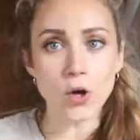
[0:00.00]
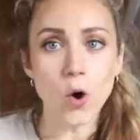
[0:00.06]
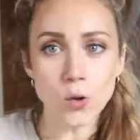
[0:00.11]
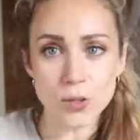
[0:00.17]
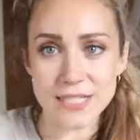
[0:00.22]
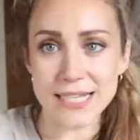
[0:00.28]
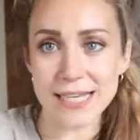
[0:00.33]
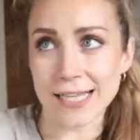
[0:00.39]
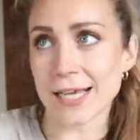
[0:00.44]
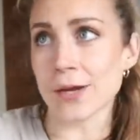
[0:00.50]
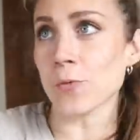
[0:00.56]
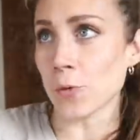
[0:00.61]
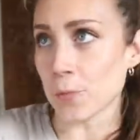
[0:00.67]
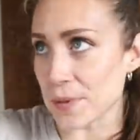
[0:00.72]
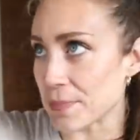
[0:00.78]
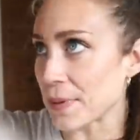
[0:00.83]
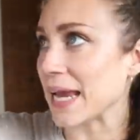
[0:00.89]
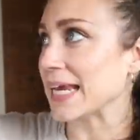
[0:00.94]
the whole ceiling will
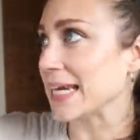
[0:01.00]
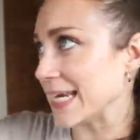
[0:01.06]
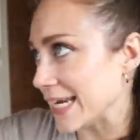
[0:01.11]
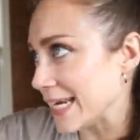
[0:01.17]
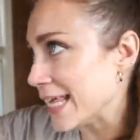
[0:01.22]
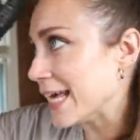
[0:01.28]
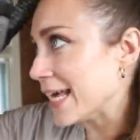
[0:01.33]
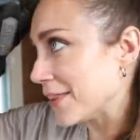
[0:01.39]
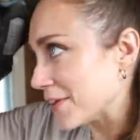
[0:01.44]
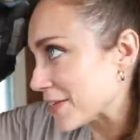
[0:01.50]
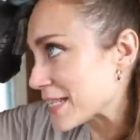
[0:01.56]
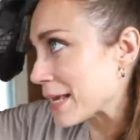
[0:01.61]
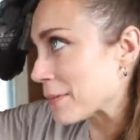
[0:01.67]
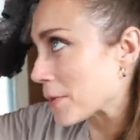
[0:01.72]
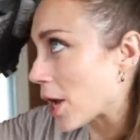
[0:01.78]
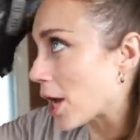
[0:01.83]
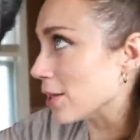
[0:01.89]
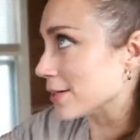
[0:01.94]
be painted the
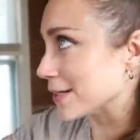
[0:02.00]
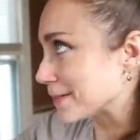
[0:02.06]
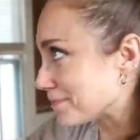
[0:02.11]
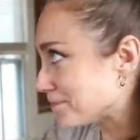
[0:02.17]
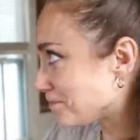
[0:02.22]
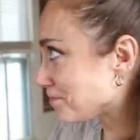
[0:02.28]
same color.